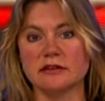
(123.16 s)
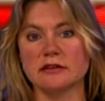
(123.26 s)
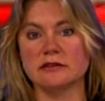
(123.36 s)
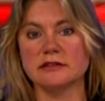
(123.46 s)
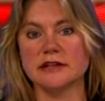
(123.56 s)

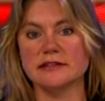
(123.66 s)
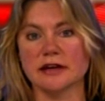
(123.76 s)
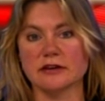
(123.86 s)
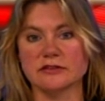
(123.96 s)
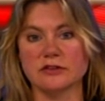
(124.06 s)
the
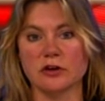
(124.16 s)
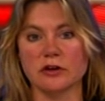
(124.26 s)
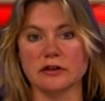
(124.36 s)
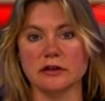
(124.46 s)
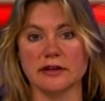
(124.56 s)
details
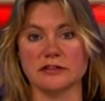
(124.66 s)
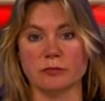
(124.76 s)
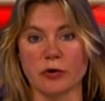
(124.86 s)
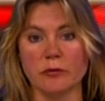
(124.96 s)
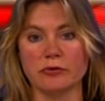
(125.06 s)
that it's
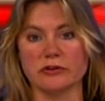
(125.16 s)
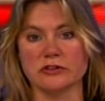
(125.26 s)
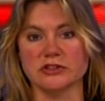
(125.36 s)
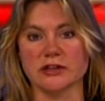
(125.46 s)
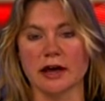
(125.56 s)
appropriate
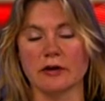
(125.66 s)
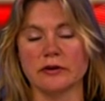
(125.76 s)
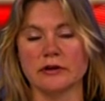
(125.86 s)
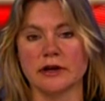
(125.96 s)
to share,